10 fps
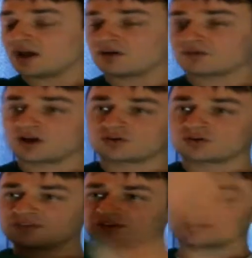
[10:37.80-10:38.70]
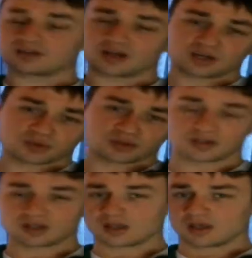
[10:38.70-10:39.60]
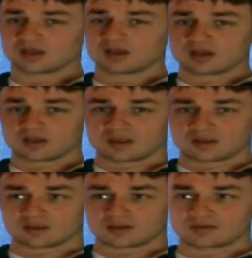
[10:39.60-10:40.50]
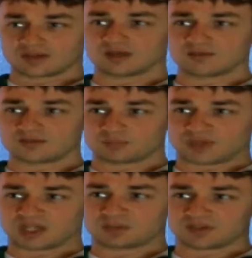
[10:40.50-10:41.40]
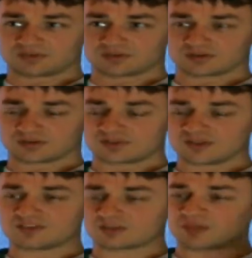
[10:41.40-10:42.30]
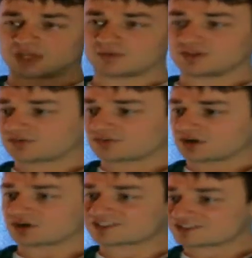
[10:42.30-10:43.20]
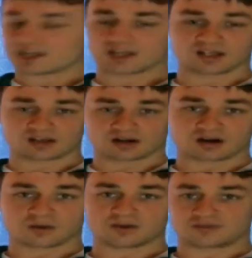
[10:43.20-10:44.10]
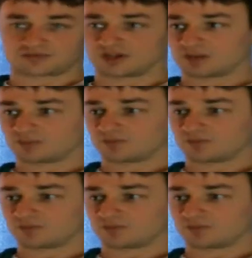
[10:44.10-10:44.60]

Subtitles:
across the entire world, the sounds that the things that babies start saying are always the same.